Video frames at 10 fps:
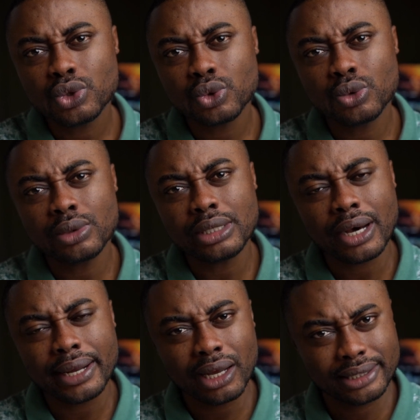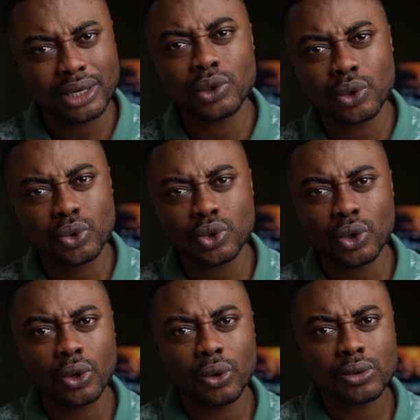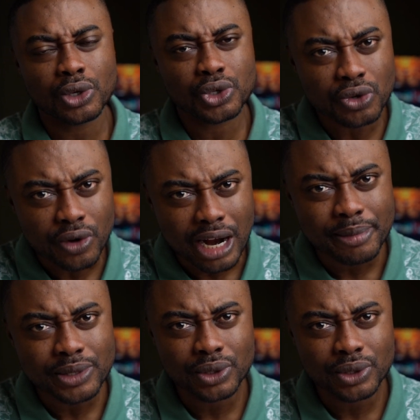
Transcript: to the other telcos or subscribing